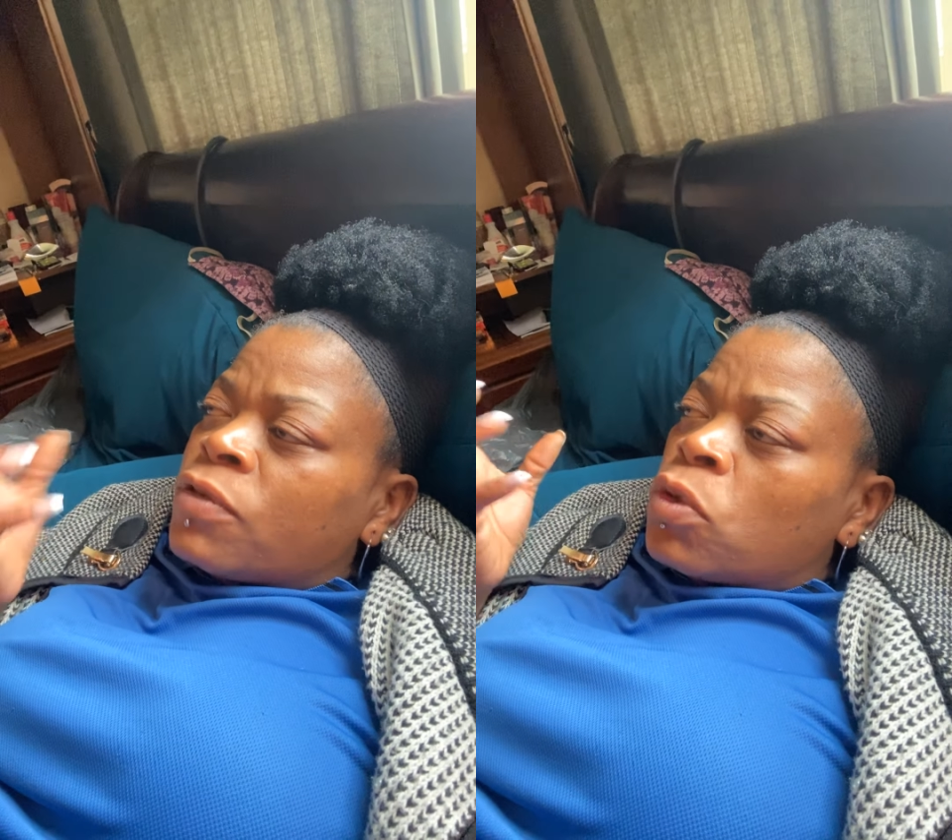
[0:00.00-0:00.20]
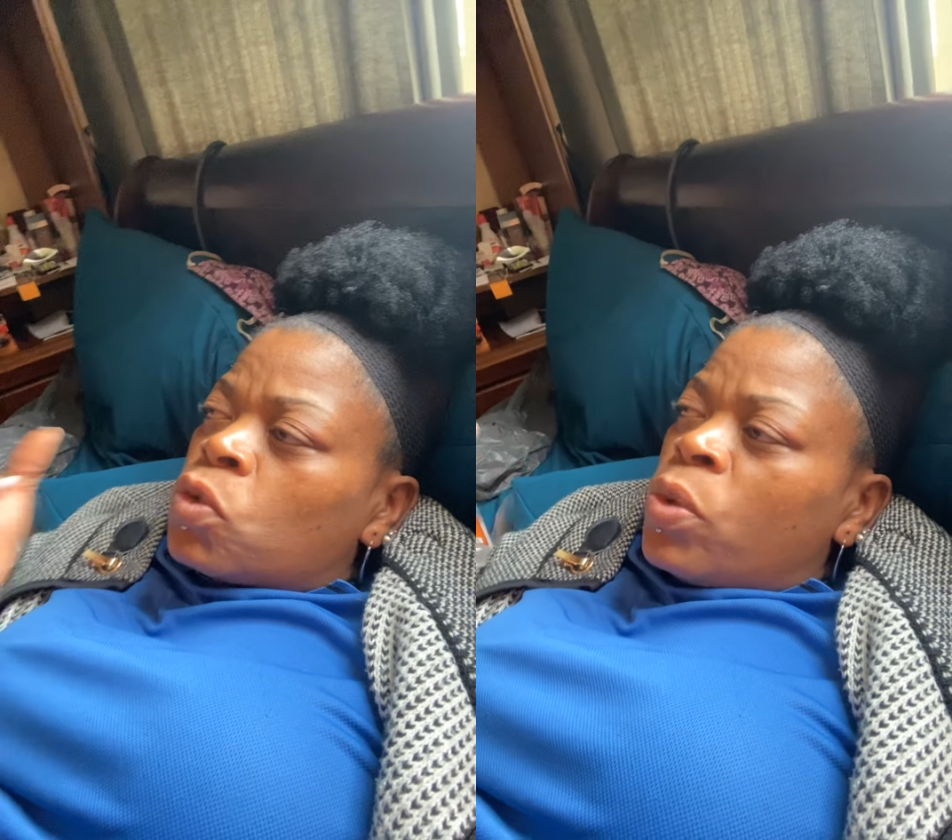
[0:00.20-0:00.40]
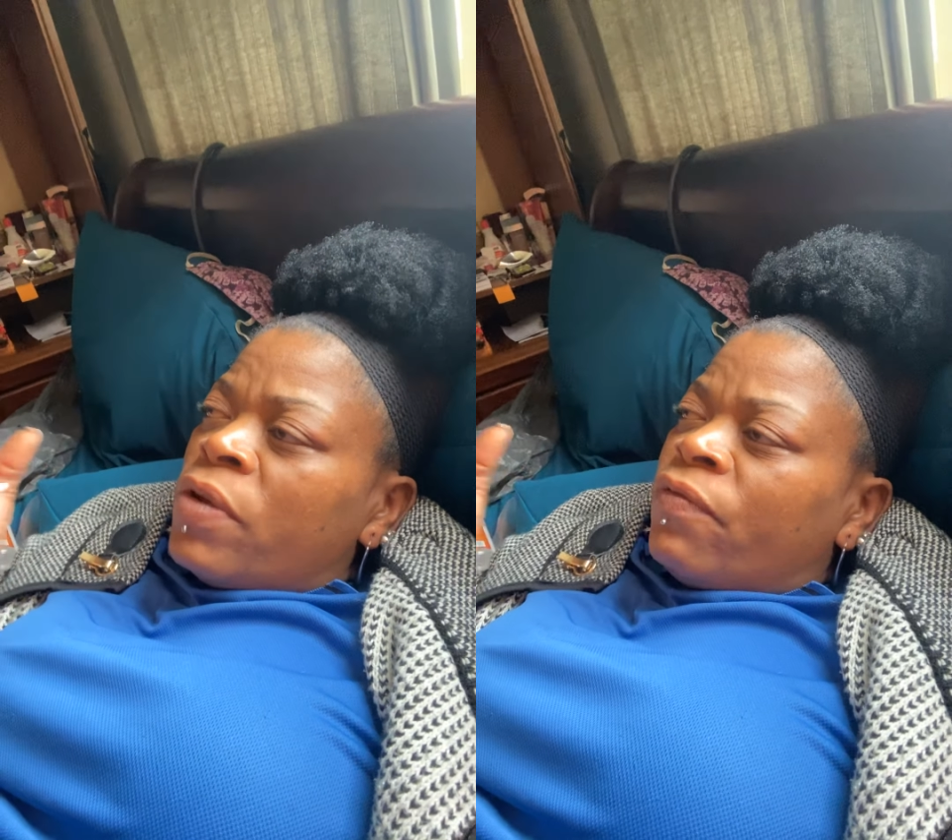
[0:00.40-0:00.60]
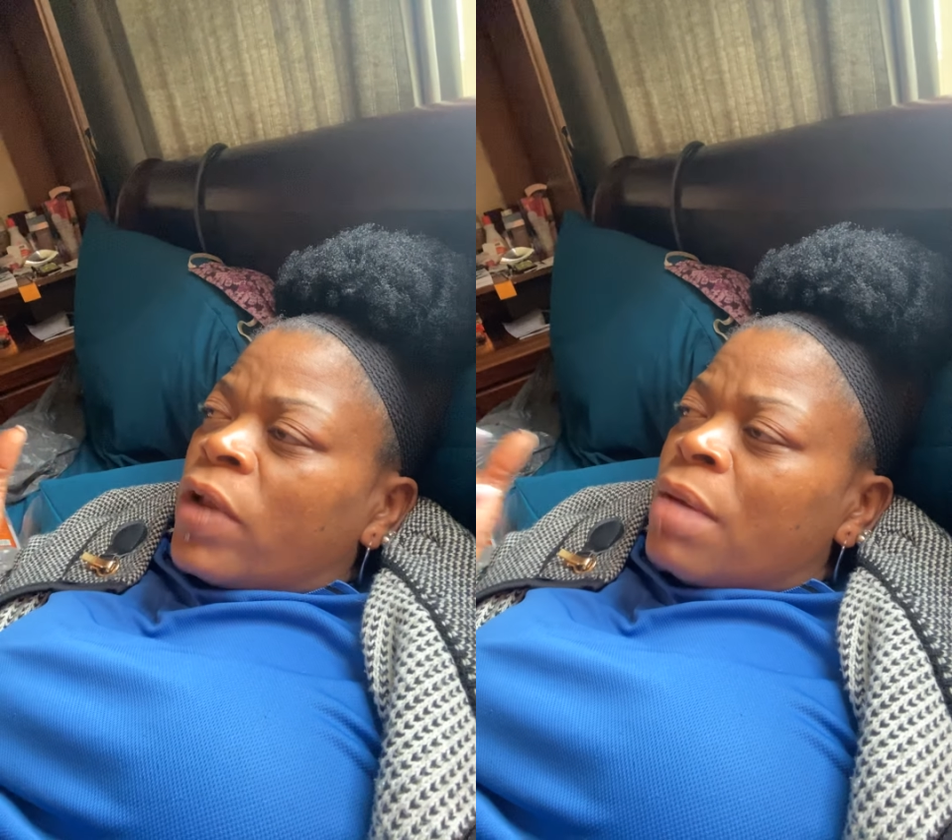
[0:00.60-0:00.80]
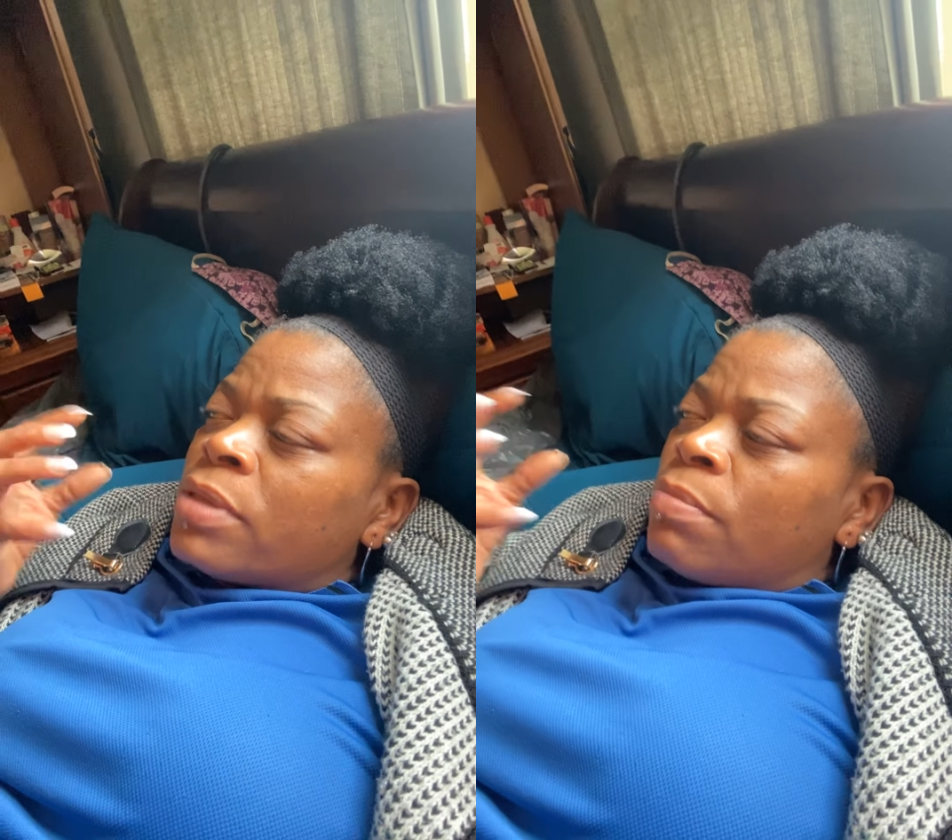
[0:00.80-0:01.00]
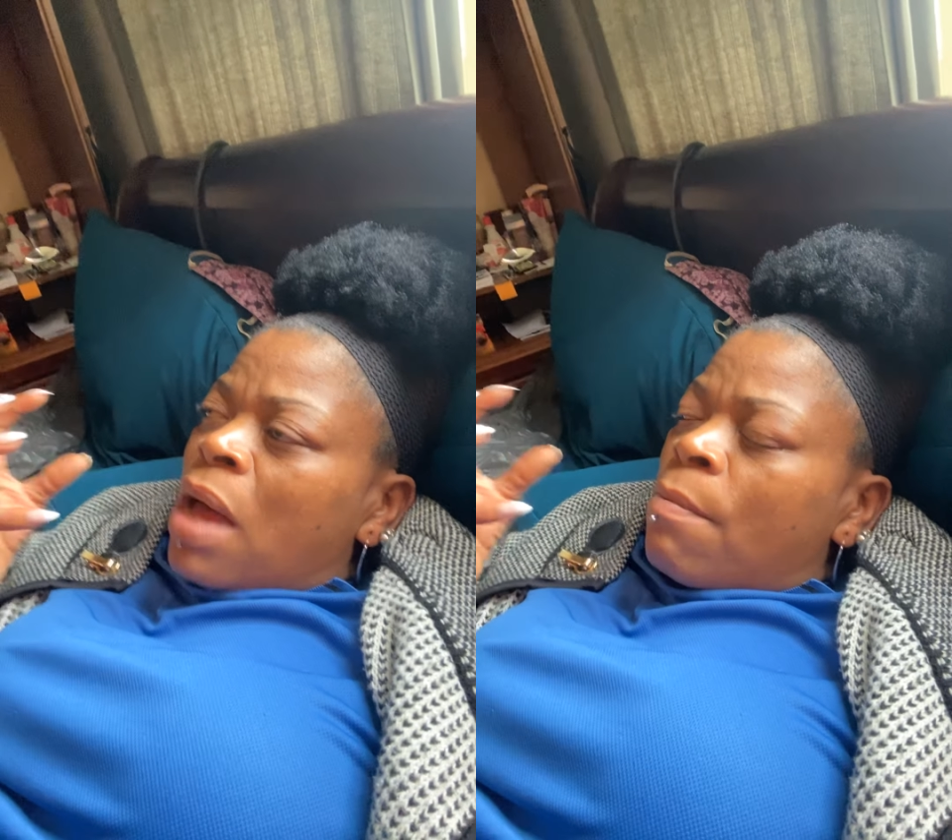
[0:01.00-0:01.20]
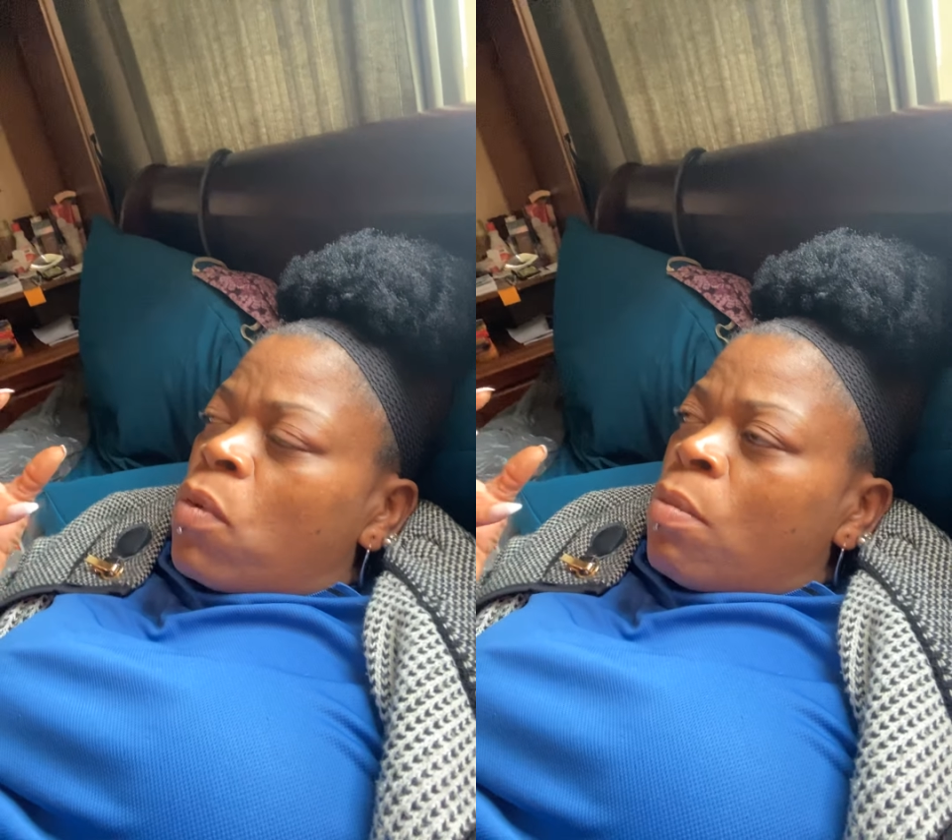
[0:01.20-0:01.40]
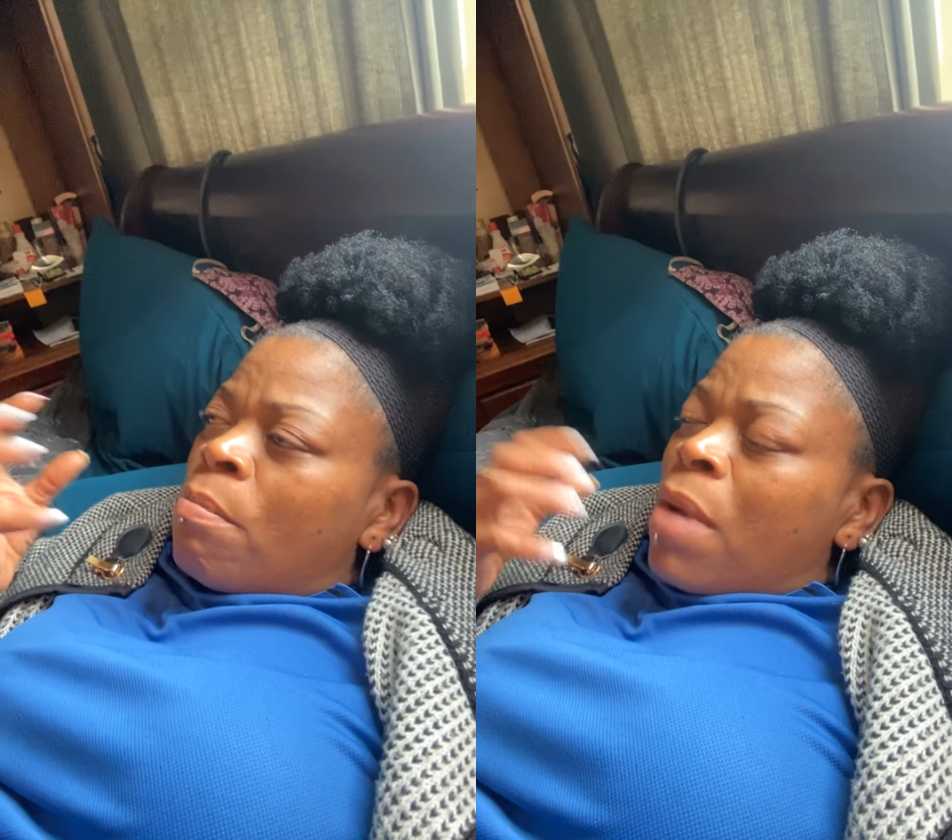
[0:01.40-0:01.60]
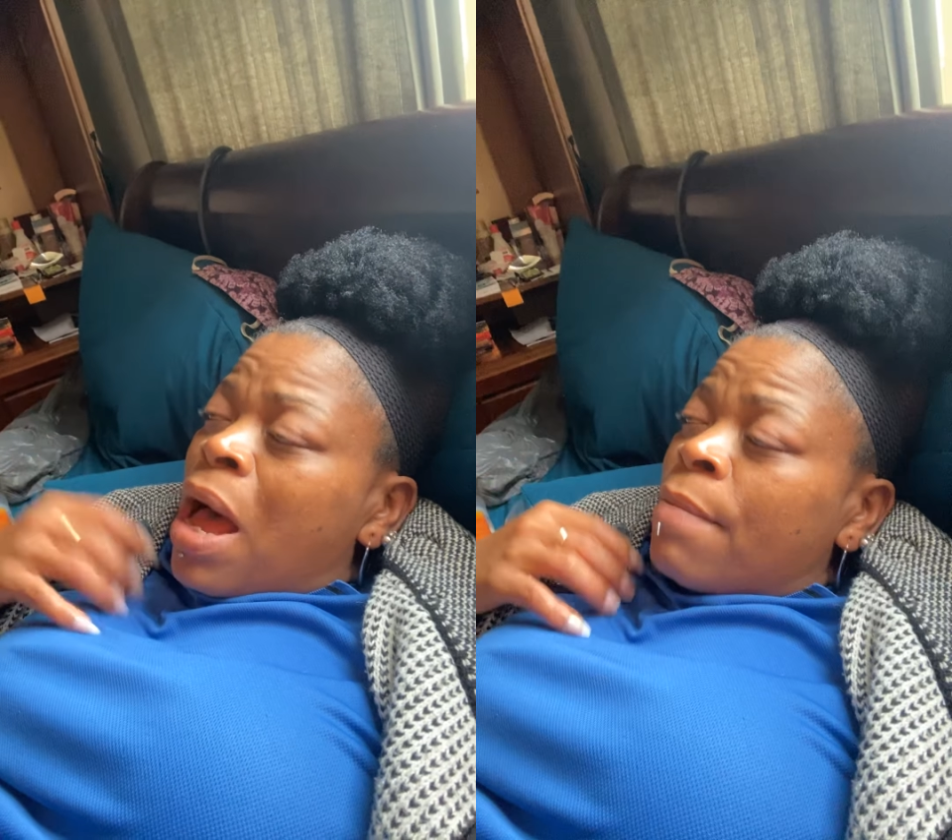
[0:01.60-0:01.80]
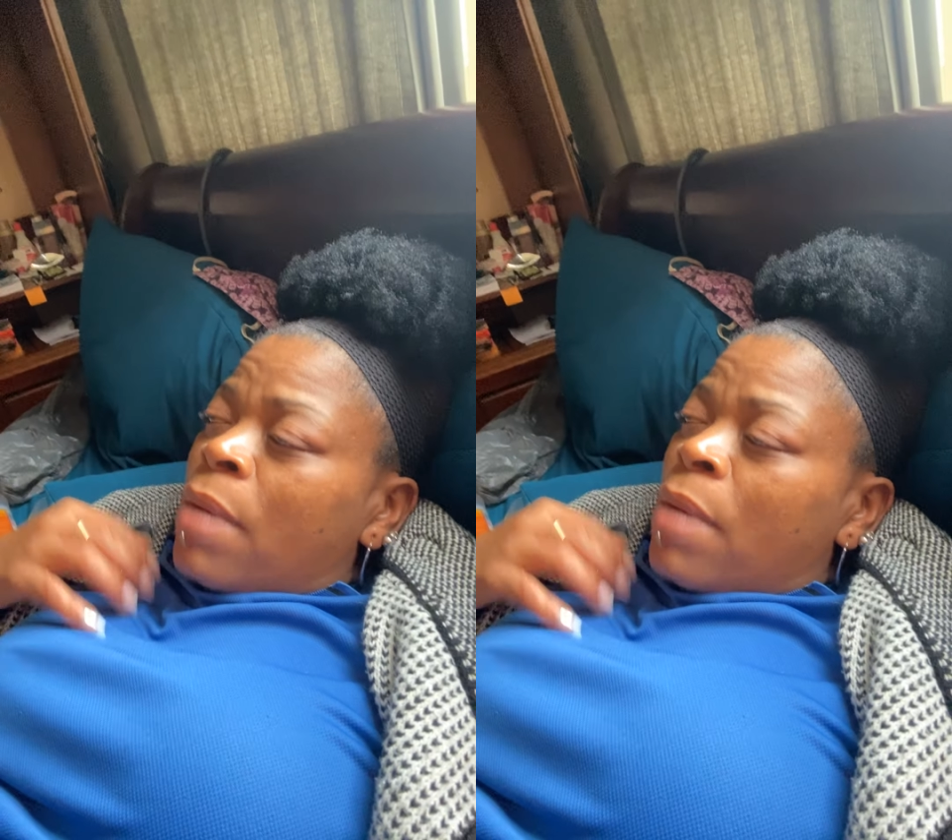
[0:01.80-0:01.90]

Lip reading: So twin flames in my